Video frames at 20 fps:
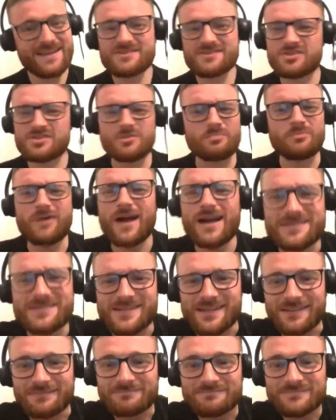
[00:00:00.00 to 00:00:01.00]

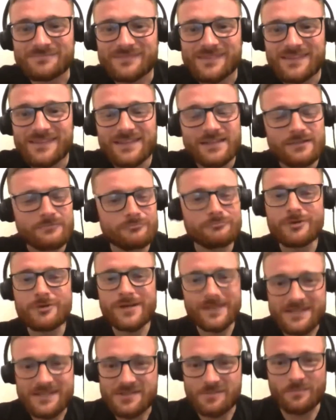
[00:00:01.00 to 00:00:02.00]
Surprising.
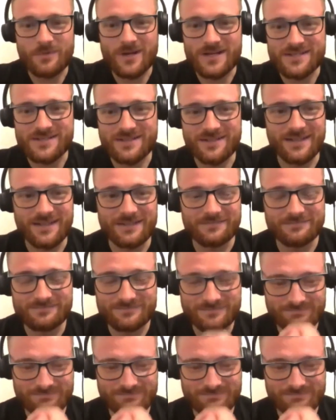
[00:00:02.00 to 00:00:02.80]
Really surprising that.